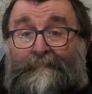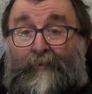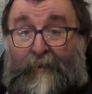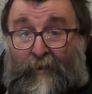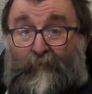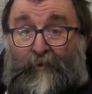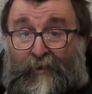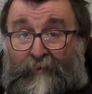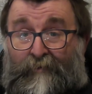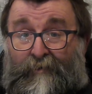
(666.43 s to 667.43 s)
but they do
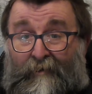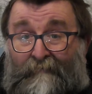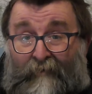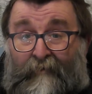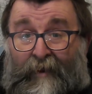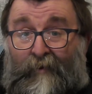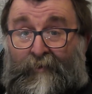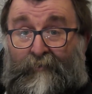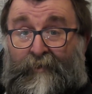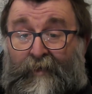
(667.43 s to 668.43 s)
produce a very
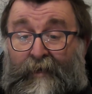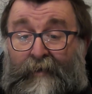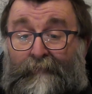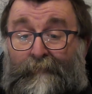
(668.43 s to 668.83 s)
nice whisky.